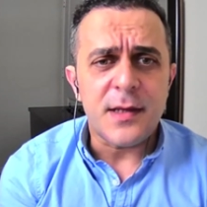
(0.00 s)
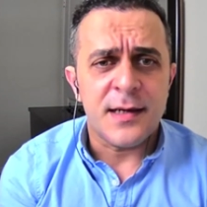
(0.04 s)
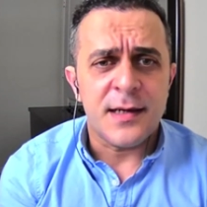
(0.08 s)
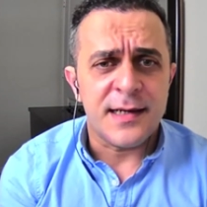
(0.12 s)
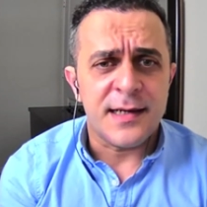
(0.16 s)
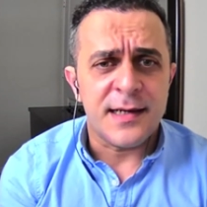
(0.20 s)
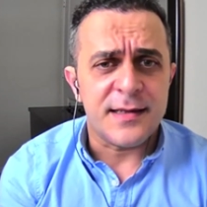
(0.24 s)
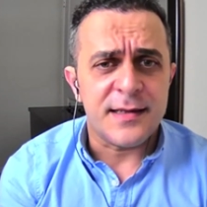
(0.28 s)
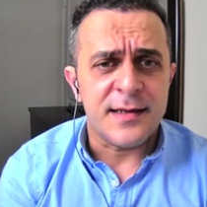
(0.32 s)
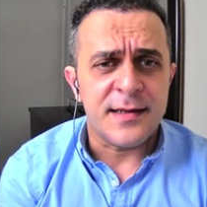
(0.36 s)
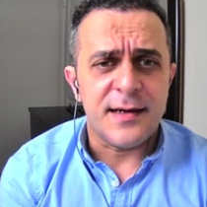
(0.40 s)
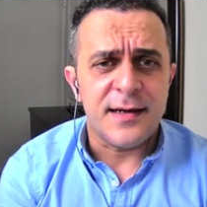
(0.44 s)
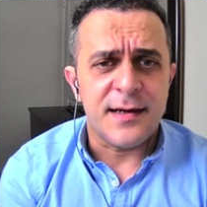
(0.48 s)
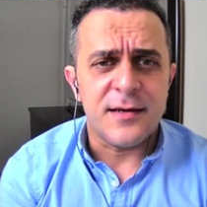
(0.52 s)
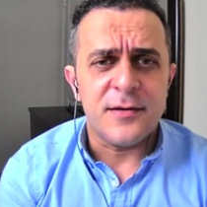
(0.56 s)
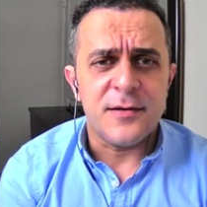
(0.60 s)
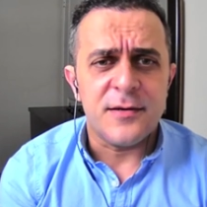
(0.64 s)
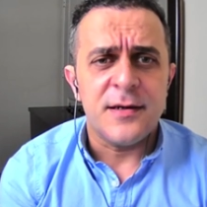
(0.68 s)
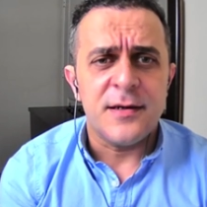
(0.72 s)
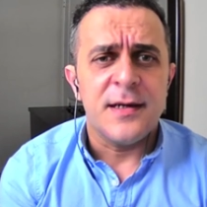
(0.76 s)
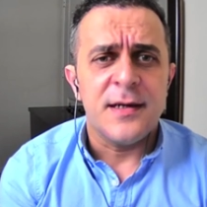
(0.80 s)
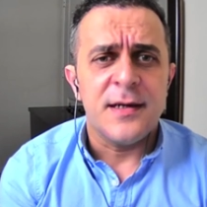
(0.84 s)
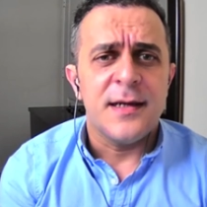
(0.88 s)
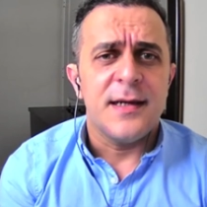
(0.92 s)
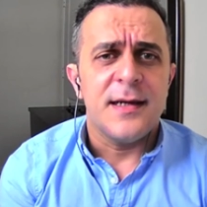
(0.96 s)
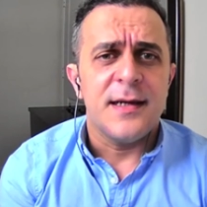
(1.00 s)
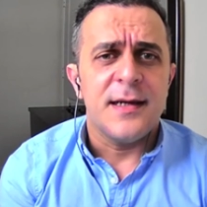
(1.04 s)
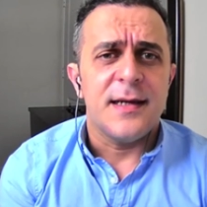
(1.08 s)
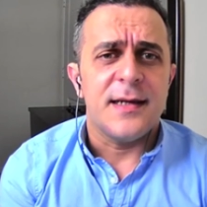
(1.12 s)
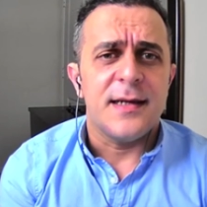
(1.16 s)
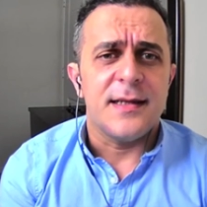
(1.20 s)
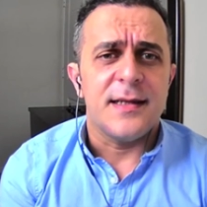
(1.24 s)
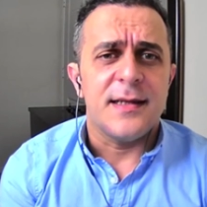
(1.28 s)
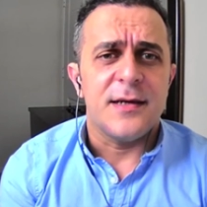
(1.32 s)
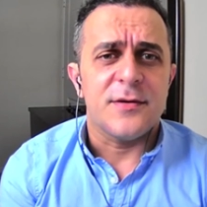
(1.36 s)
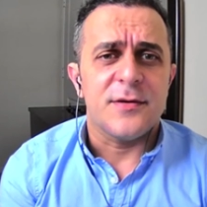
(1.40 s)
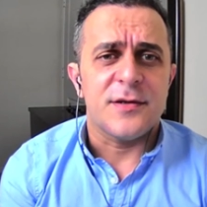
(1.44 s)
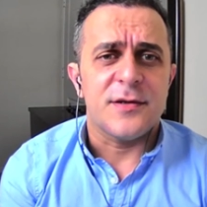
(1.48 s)
Qatar,
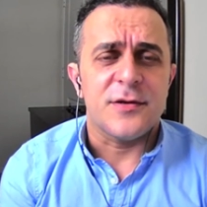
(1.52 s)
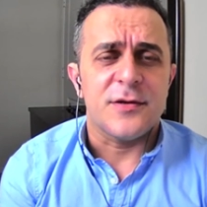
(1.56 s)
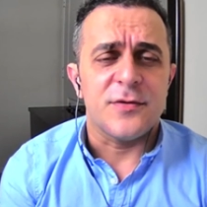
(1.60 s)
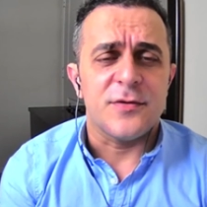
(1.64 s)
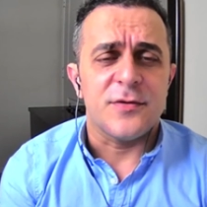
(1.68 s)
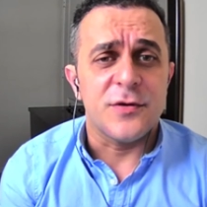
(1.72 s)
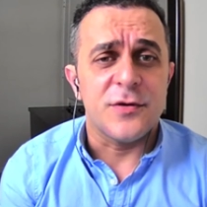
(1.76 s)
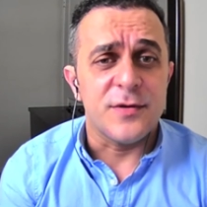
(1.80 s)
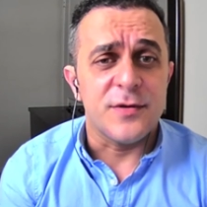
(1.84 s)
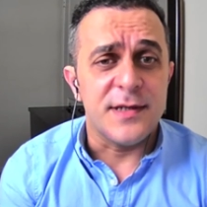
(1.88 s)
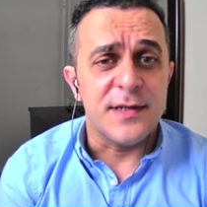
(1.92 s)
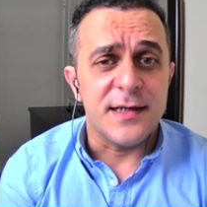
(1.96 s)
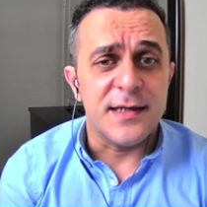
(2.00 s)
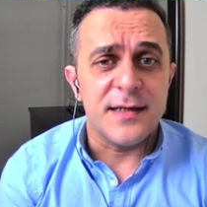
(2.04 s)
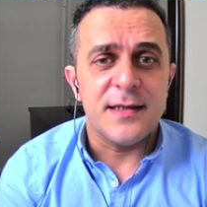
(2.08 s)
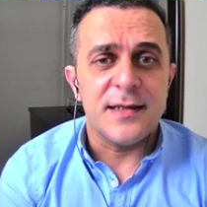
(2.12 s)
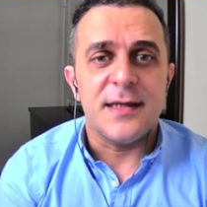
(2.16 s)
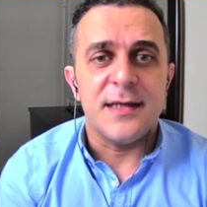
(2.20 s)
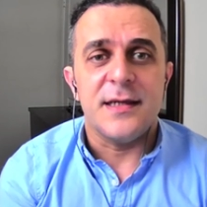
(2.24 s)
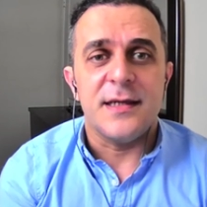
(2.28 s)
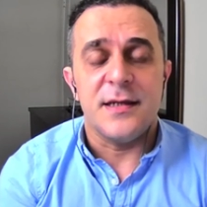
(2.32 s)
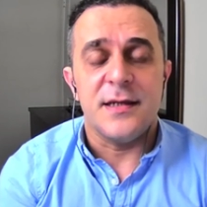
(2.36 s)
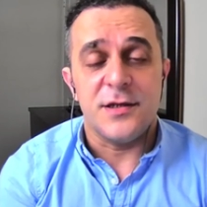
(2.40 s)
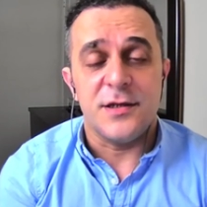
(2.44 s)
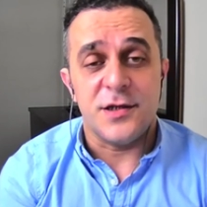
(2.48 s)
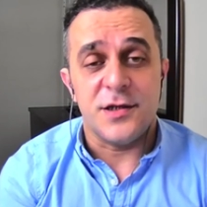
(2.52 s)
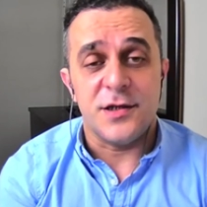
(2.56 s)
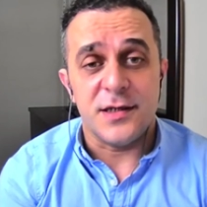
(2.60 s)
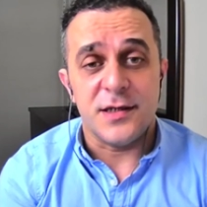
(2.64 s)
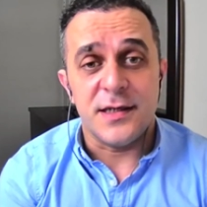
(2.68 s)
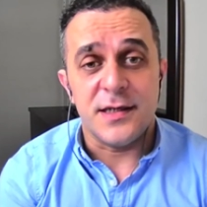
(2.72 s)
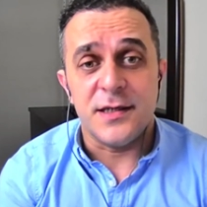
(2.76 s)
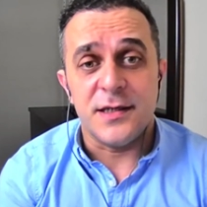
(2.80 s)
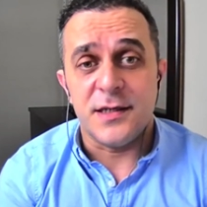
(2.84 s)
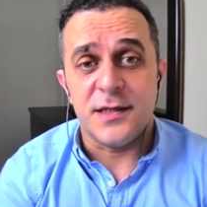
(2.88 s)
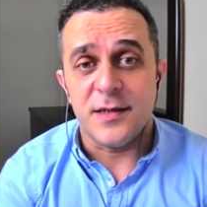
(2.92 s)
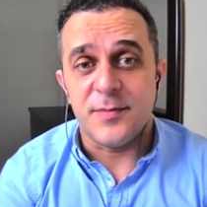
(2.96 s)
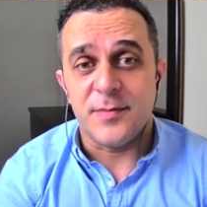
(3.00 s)
and also Sudan and
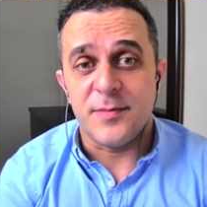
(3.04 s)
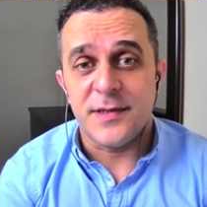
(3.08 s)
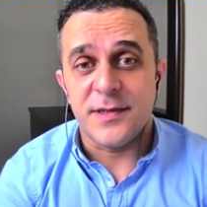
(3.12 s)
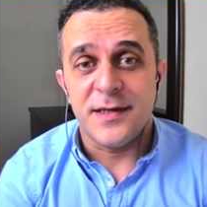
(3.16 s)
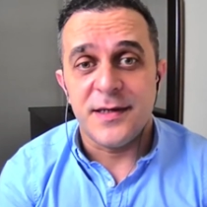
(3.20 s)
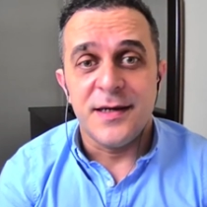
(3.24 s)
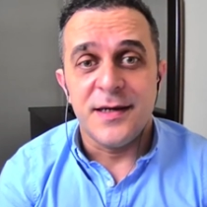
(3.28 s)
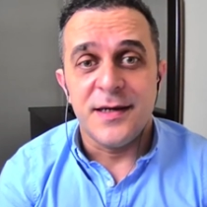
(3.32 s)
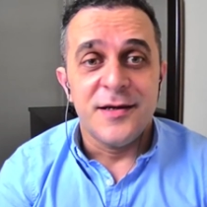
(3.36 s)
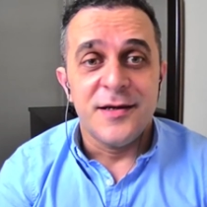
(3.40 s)
Egypt.